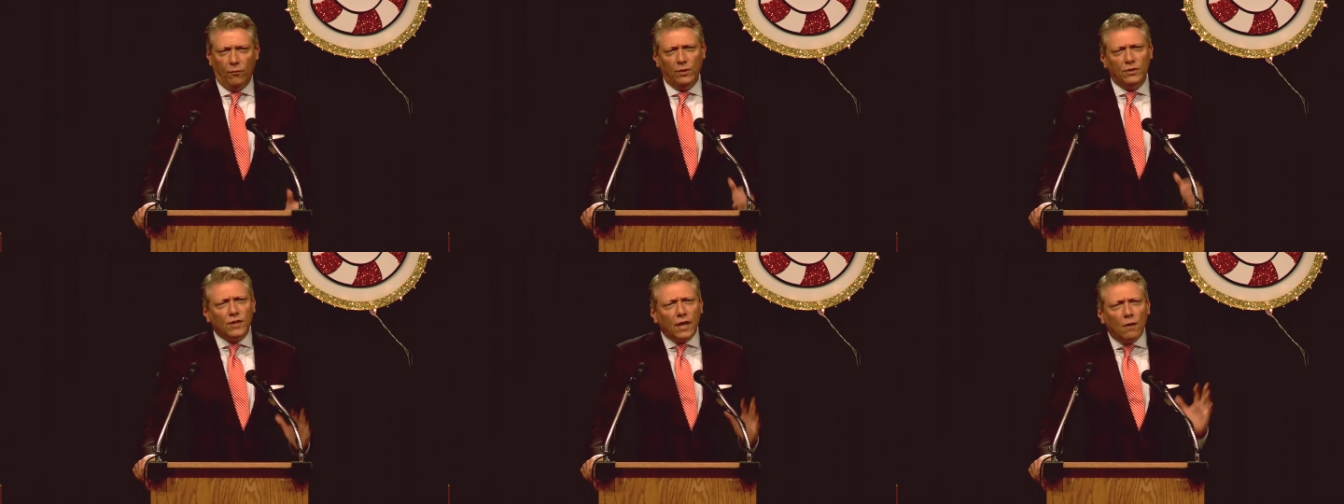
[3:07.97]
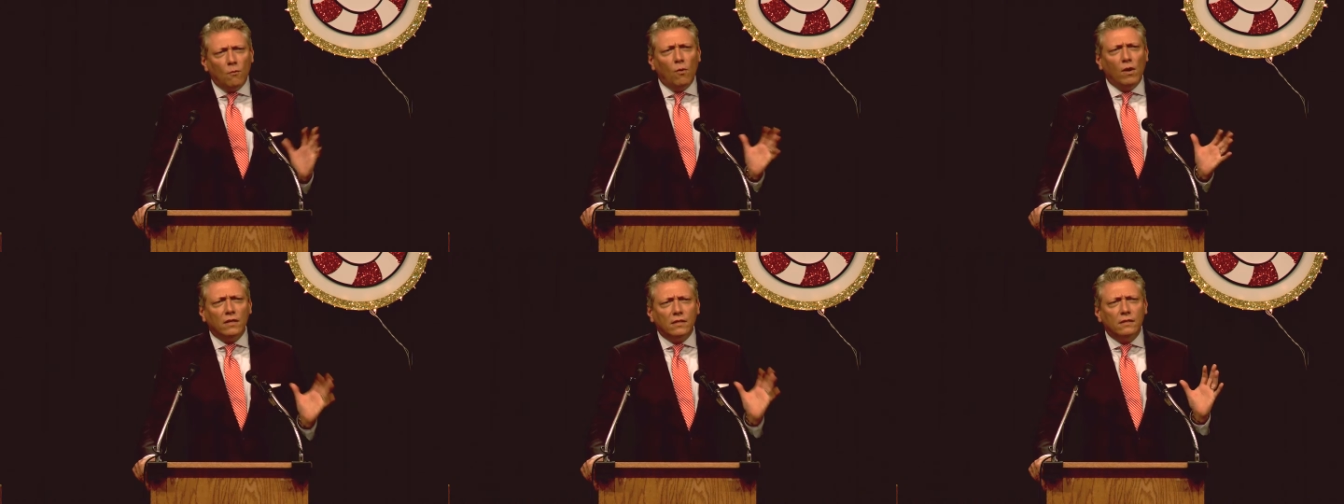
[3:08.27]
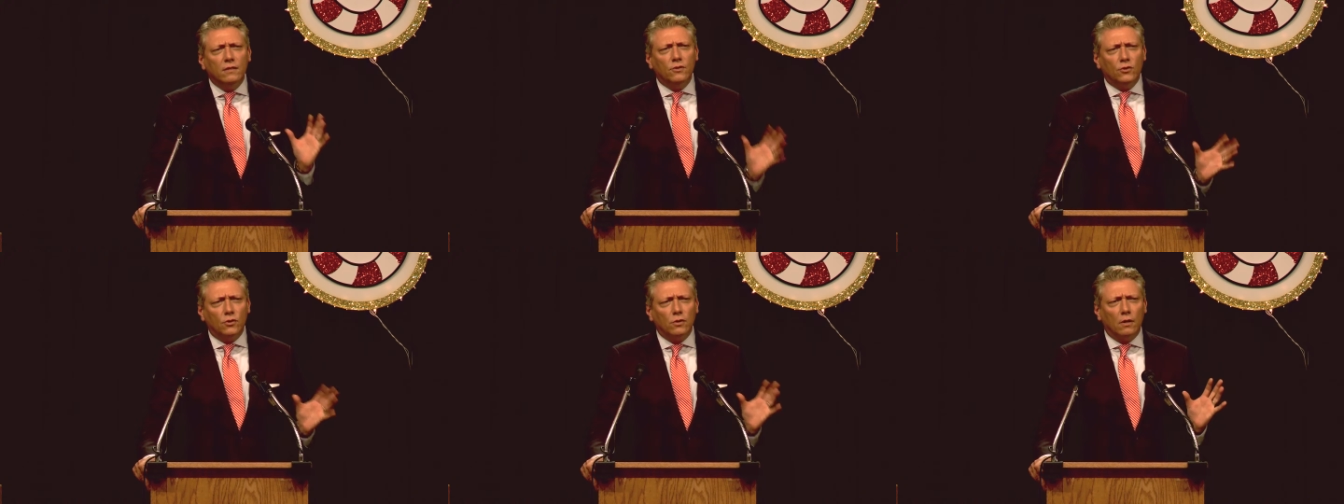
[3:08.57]
which I
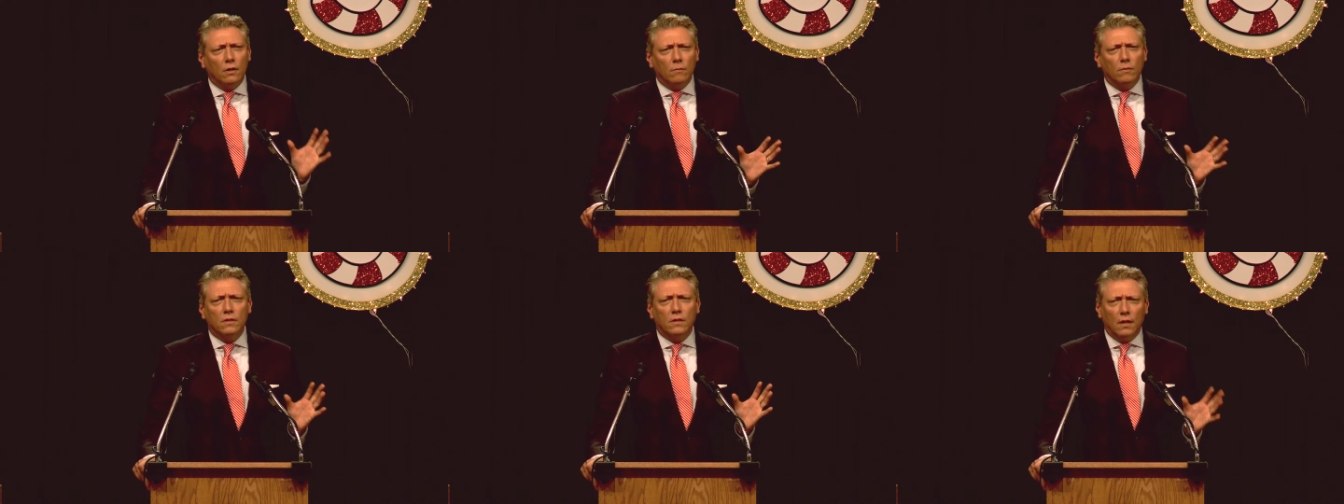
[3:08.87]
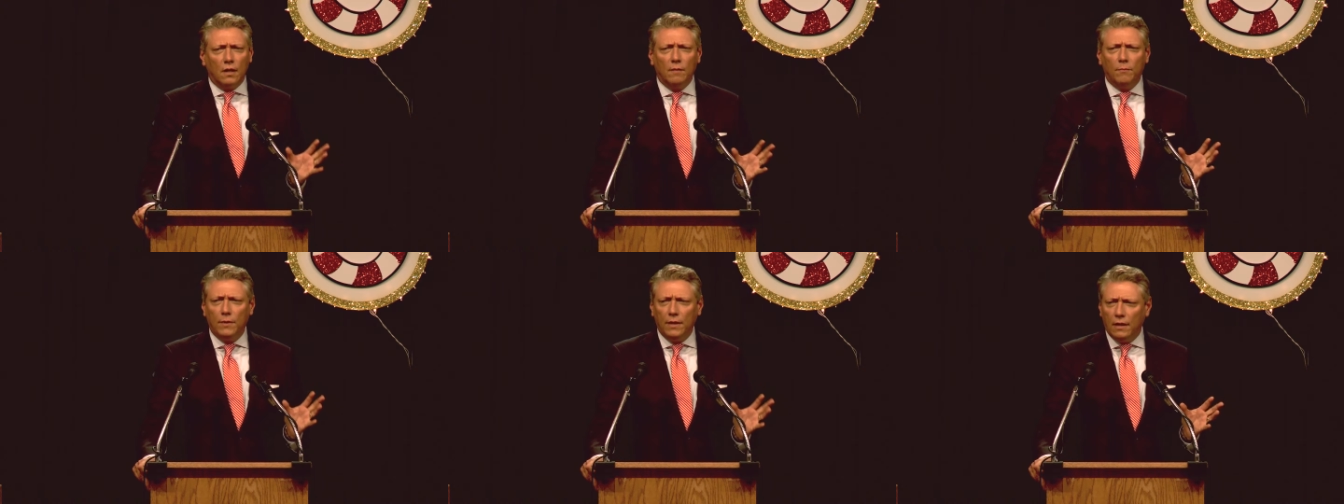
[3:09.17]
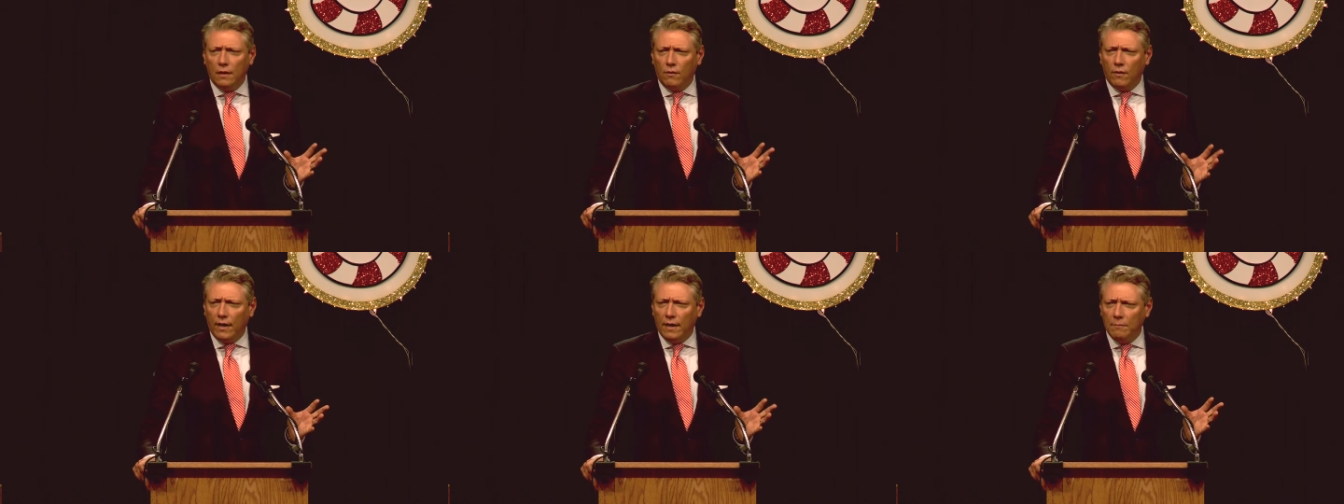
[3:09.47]
wasn't sure was going to be
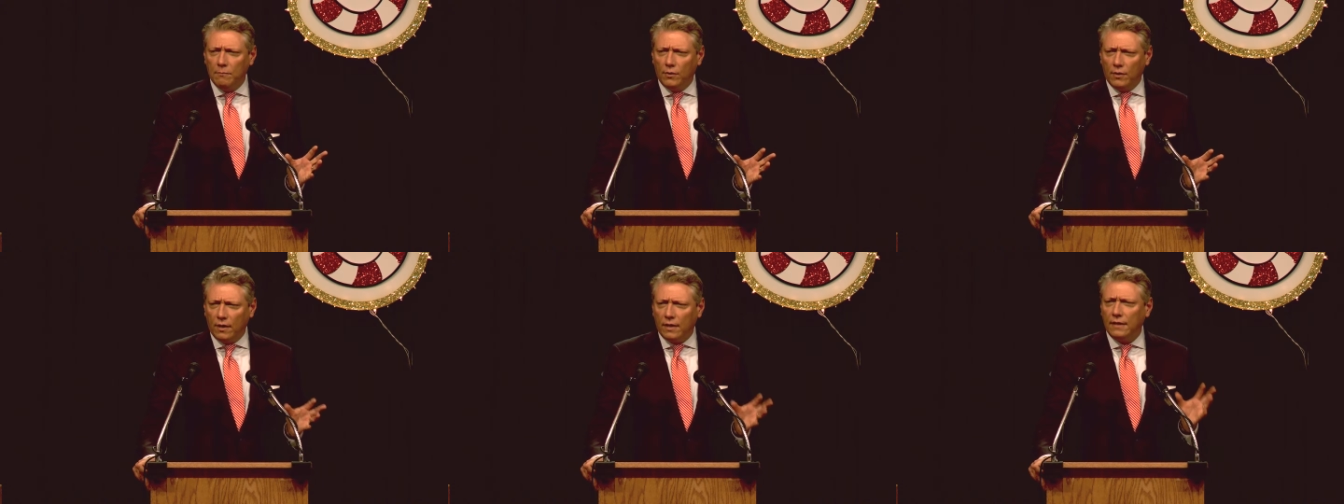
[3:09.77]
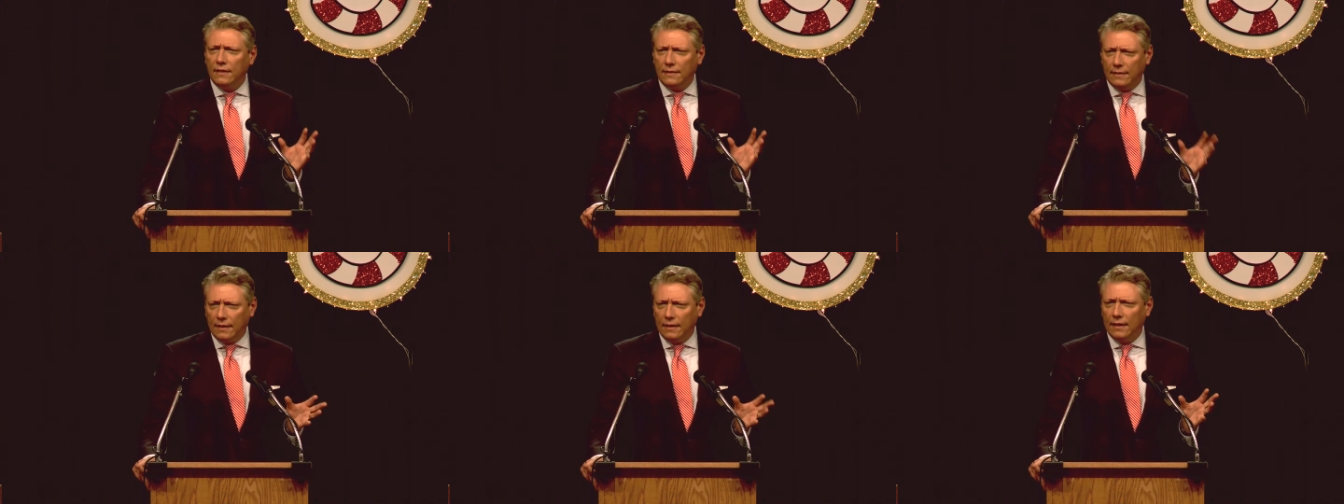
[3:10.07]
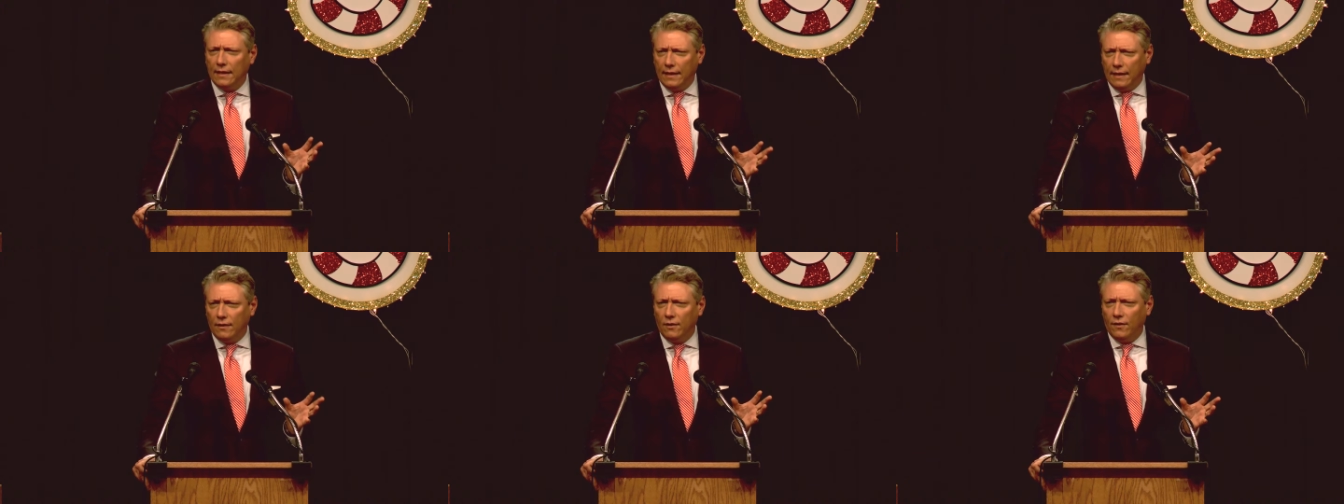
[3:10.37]
a great book until
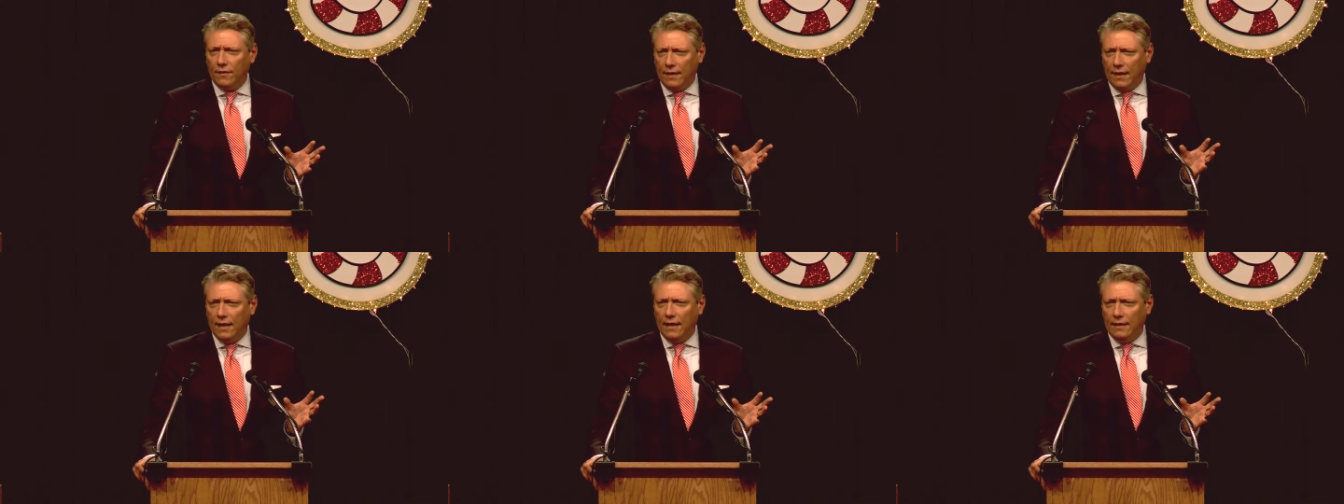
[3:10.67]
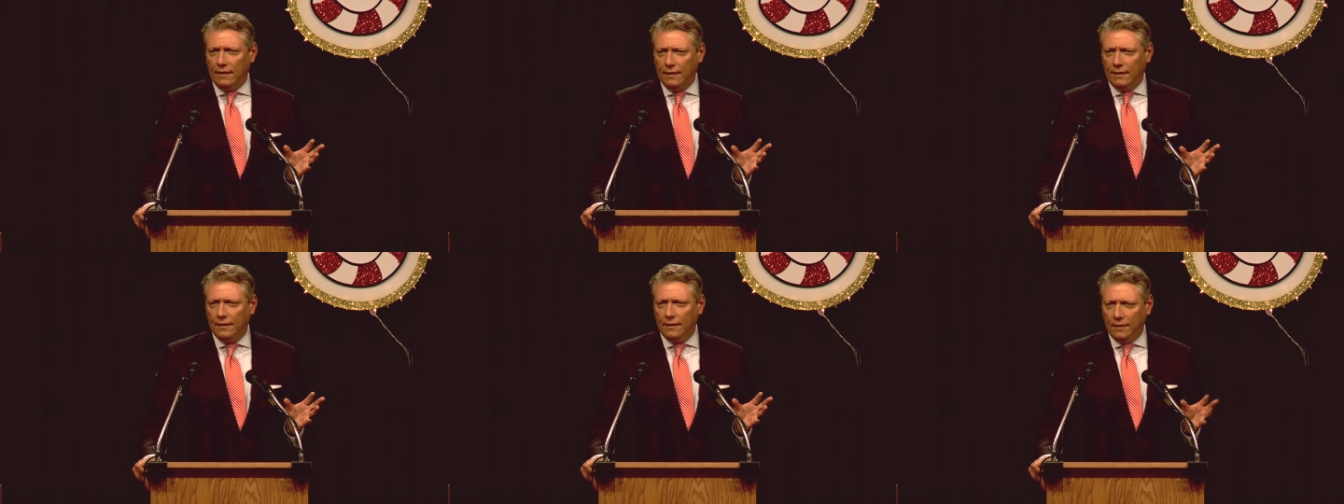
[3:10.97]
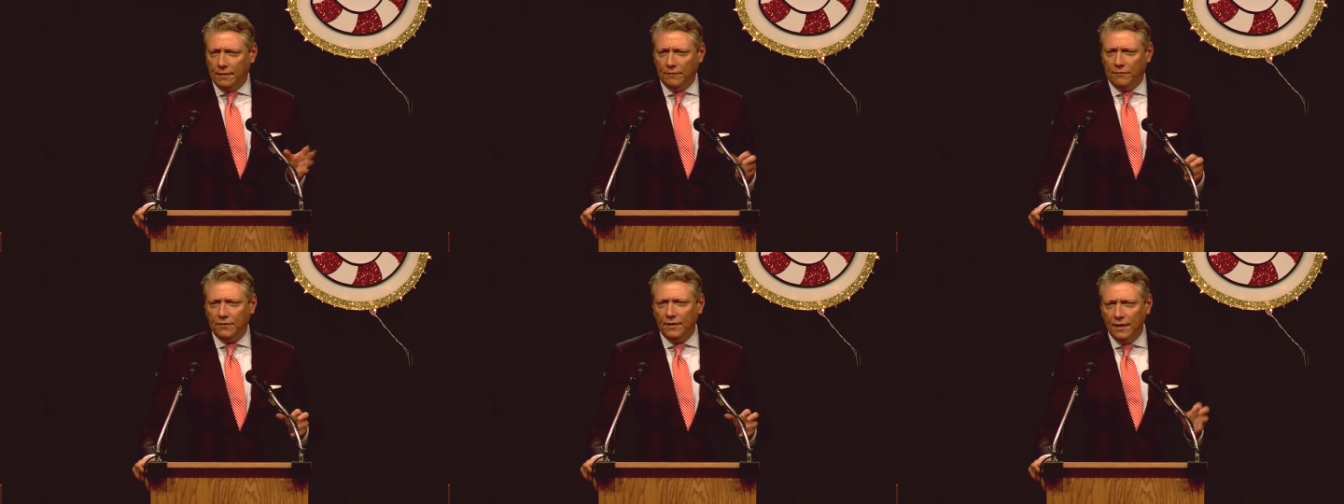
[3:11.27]
I hit on the idea
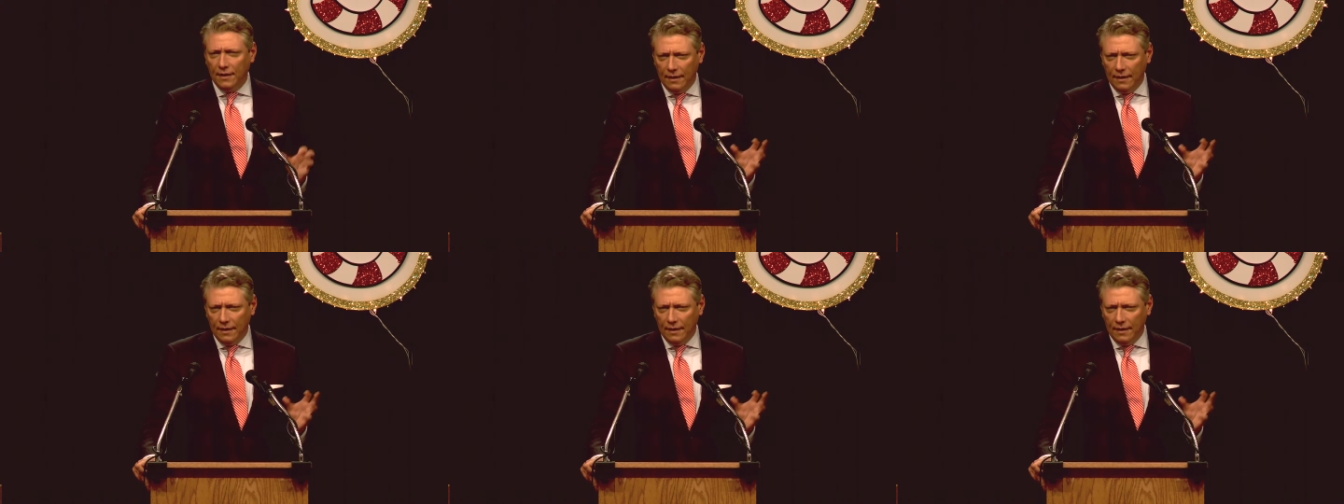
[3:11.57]
of